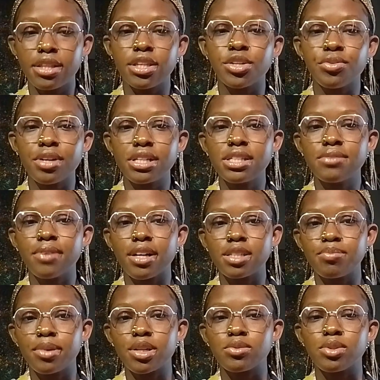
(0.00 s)
The creative
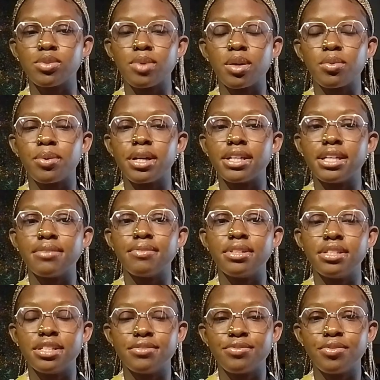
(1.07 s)
aspect was where we were giving
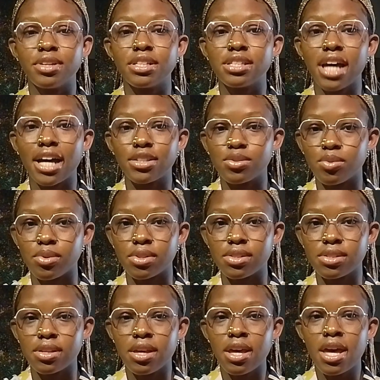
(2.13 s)
different artworks,